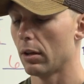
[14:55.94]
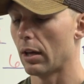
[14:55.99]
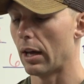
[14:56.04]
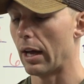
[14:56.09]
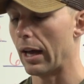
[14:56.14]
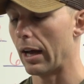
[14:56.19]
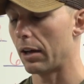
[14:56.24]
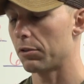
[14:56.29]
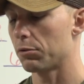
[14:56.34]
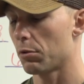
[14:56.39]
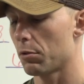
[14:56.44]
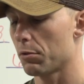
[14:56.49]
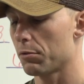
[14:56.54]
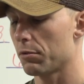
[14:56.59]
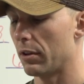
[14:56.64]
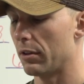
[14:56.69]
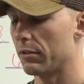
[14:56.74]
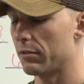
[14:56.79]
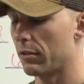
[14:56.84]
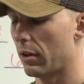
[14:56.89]

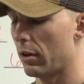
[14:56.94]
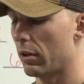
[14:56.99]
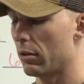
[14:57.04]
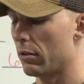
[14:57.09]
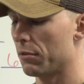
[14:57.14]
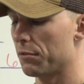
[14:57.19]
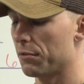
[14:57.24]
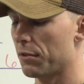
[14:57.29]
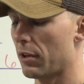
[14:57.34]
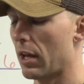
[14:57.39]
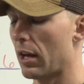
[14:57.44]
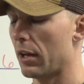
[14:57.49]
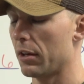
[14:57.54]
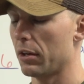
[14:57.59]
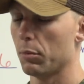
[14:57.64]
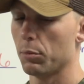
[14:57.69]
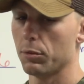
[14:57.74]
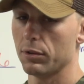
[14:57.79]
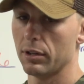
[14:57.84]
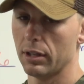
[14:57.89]
axles instead of the slide
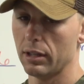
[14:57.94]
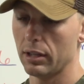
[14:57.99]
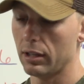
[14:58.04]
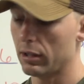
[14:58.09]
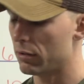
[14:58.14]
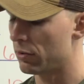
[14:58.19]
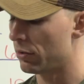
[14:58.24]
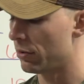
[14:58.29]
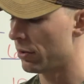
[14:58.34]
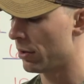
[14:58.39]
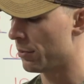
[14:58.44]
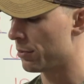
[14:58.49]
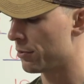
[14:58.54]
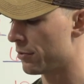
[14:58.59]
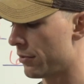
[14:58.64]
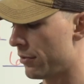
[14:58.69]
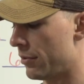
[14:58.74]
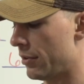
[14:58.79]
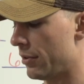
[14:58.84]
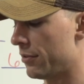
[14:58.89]
in with the
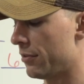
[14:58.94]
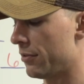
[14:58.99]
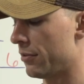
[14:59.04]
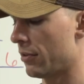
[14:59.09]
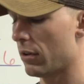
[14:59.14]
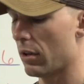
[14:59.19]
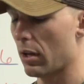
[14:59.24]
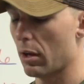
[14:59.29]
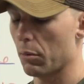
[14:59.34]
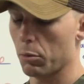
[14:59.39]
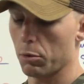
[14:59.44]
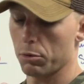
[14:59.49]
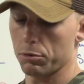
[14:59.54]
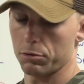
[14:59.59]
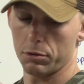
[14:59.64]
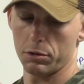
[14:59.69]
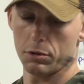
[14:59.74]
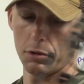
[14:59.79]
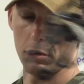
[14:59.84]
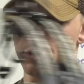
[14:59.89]
E-clips. This is a lot more
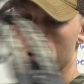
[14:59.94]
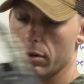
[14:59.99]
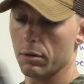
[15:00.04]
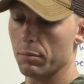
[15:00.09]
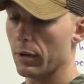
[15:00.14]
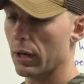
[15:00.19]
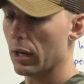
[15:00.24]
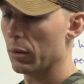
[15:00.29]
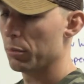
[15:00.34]
secure in my